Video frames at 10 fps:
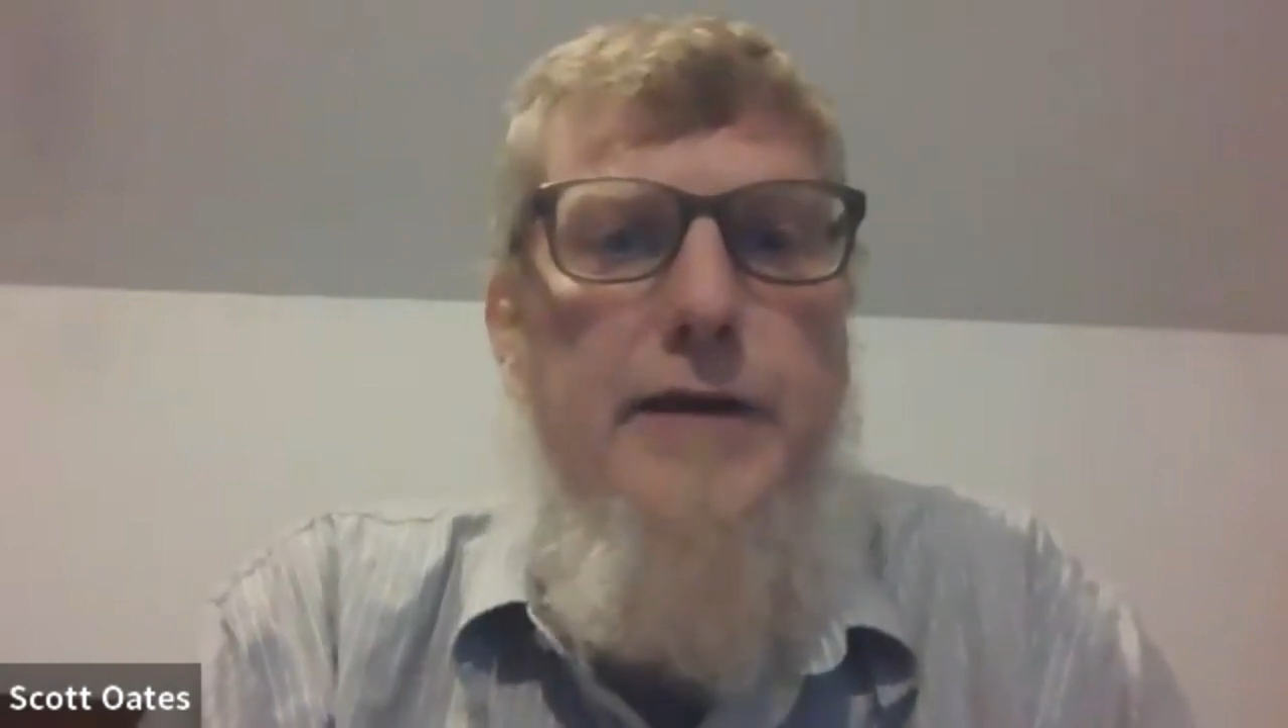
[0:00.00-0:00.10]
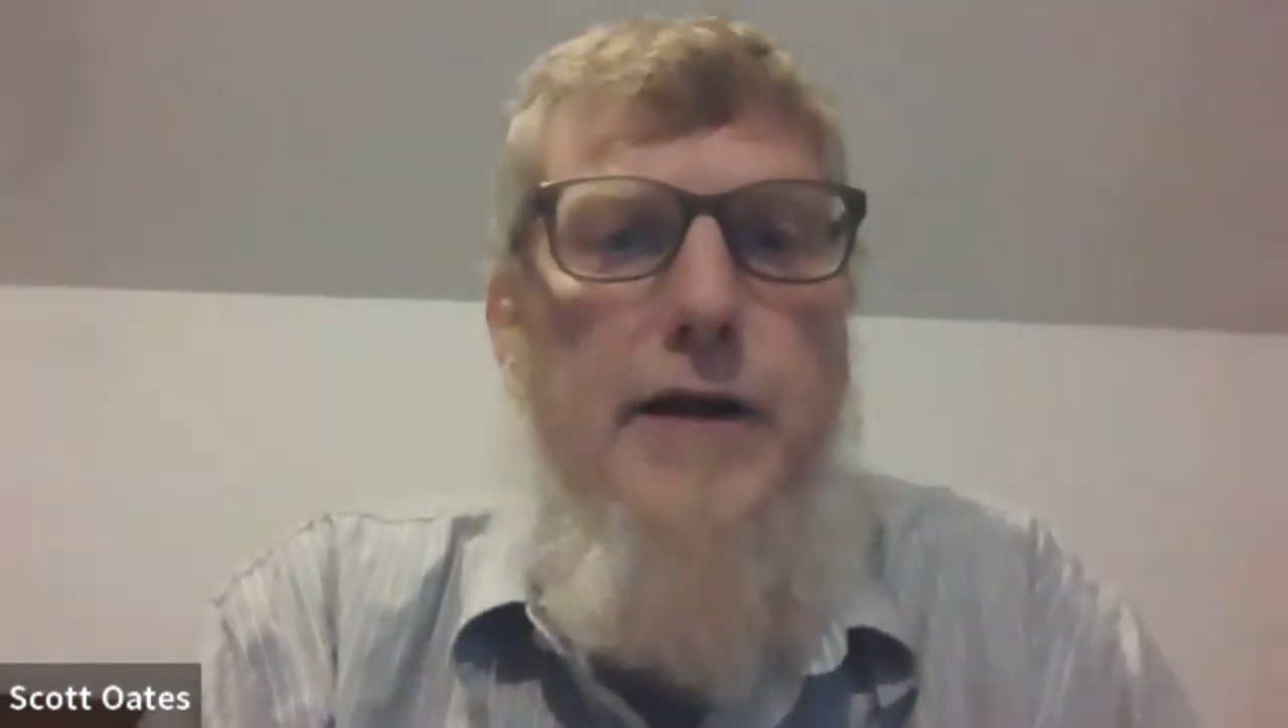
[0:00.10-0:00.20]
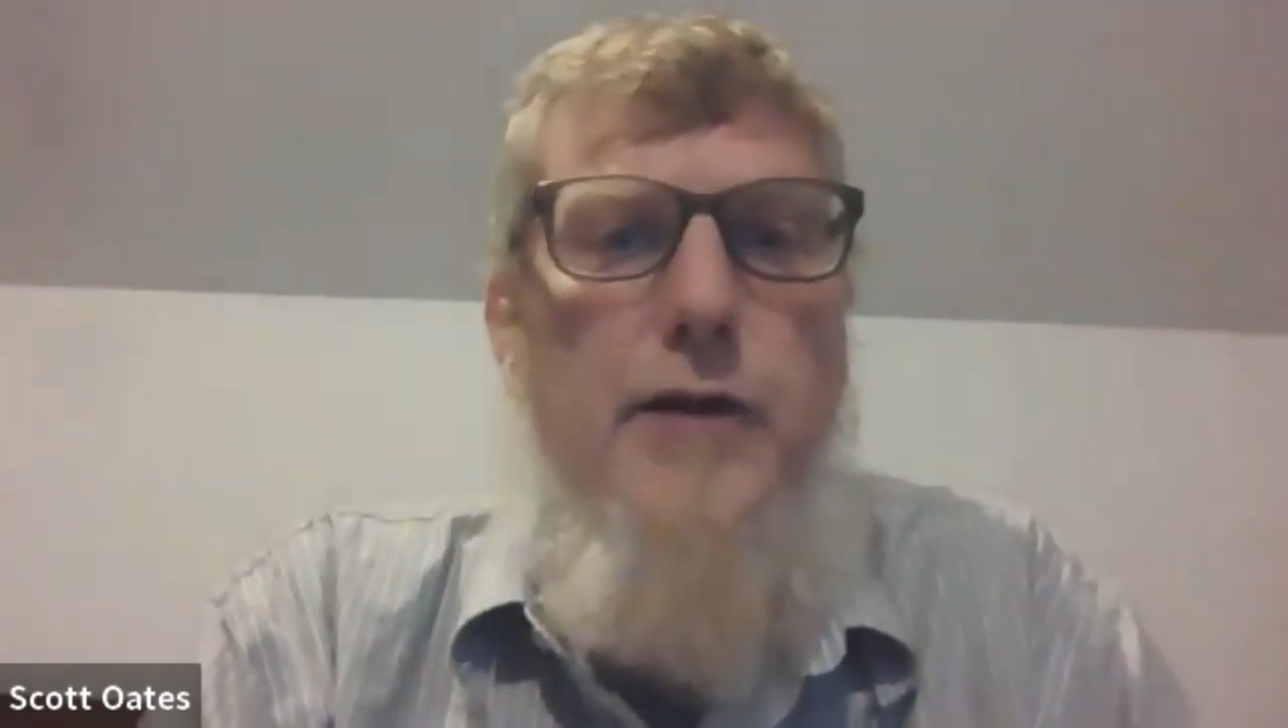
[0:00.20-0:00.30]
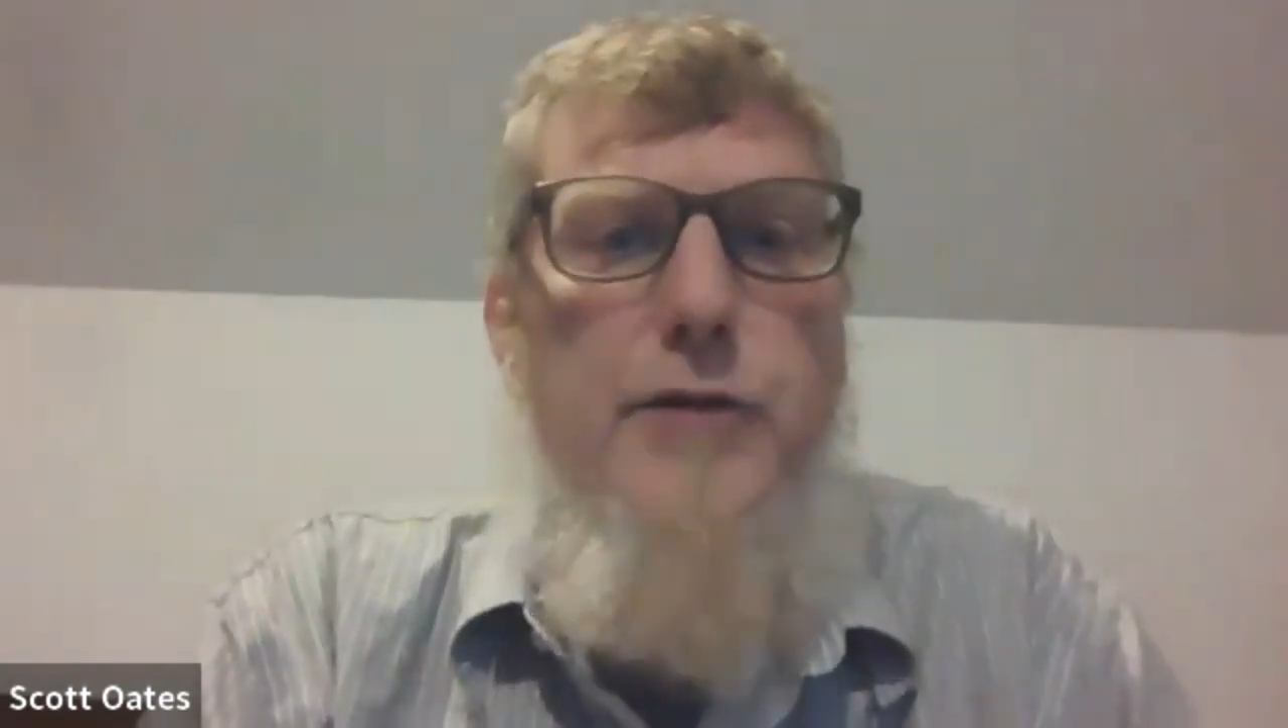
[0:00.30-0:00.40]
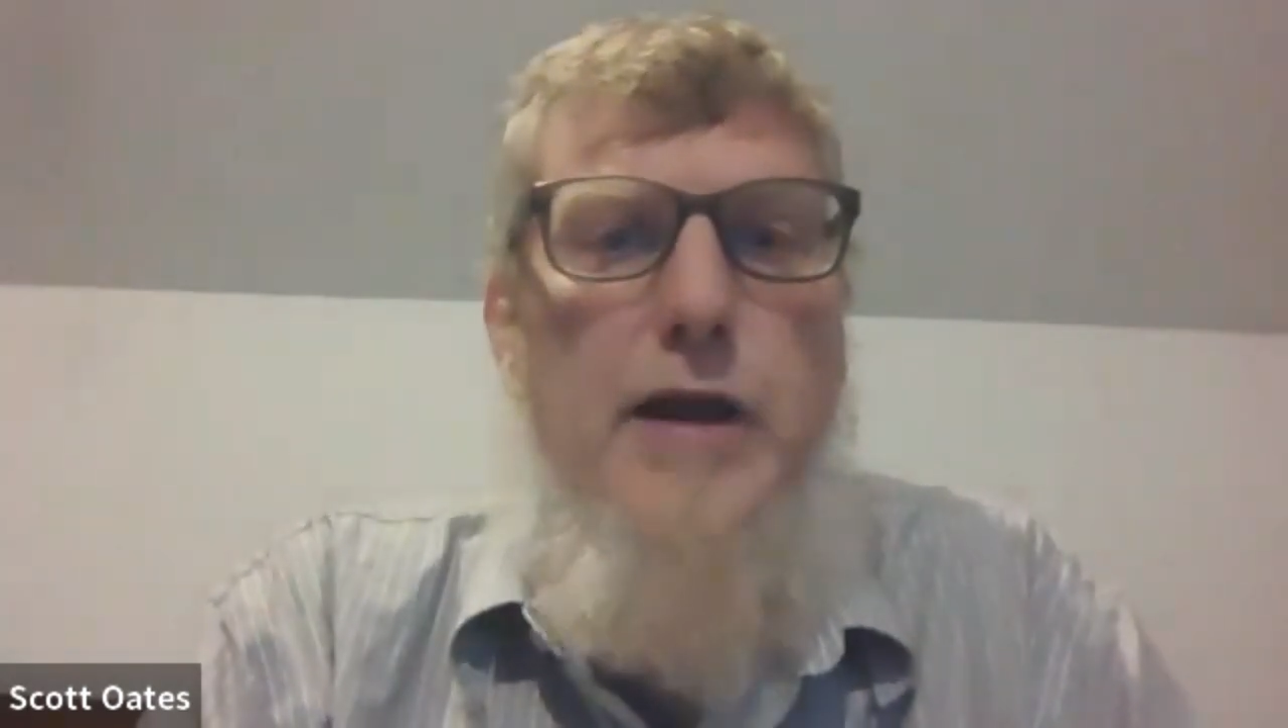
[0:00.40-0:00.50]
and other